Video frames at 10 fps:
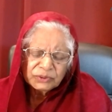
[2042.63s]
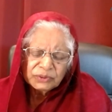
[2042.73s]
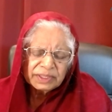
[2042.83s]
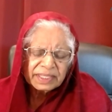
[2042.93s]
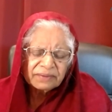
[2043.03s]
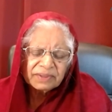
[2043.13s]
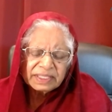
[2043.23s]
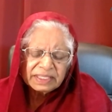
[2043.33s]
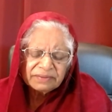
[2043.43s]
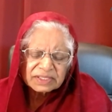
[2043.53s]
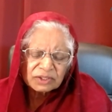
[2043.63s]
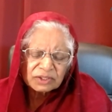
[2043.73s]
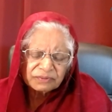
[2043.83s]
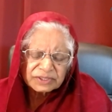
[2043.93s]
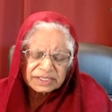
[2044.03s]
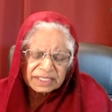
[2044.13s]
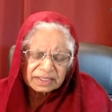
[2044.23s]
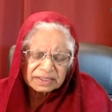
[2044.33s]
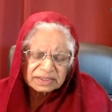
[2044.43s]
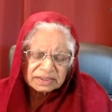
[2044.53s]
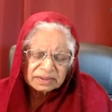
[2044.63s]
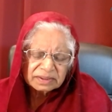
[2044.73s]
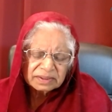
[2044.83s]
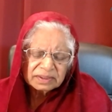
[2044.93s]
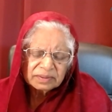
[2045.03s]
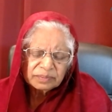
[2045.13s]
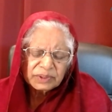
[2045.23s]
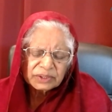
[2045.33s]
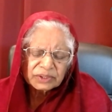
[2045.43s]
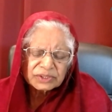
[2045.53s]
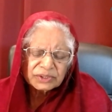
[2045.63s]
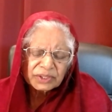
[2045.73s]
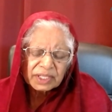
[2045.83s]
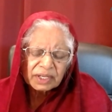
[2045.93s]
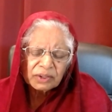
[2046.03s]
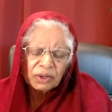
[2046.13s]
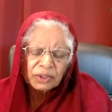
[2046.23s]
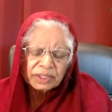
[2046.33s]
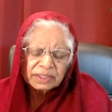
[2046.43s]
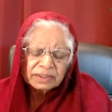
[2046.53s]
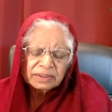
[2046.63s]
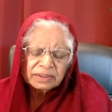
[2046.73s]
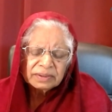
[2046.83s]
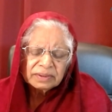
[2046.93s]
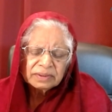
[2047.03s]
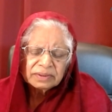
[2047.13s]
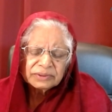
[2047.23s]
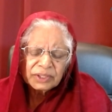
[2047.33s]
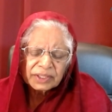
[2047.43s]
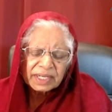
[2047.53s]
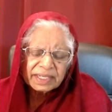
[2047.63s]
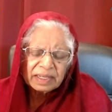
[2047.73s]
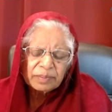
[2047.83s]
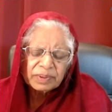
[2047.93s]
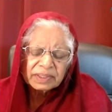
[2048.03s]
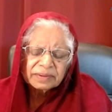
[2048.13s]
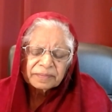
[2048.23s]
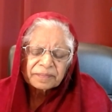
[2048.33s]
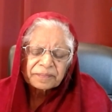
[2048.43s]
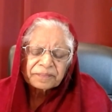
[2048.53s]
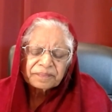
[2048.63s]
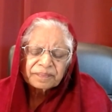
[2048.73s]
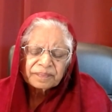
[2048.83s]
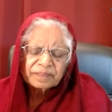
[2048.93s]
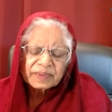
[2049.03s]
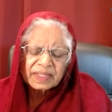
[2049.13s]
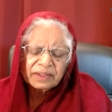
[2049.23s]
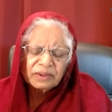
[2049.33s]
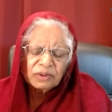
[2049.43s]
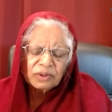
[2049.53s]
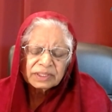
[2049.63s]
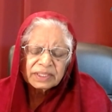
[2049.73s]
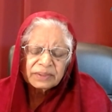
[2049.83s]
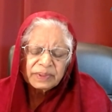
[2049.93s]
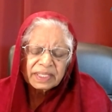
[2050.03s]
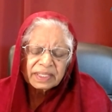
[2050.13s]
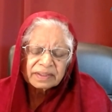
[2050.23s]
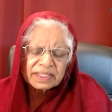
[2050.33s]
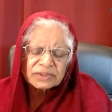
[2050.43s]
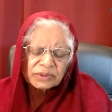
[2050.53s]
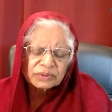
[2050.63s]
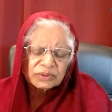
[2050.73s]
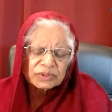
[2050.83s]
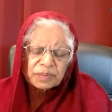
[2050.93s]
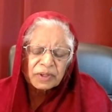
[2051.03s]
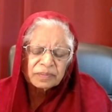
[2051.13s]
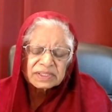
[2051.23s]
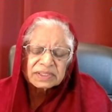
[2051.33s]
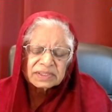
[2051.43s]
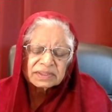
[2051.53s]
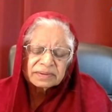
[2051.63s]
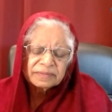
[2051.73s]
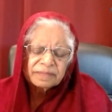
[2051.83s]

will never leave us or forsake us because you are our God, you are our helper. Thank you, Lord, that we can rest on those promises.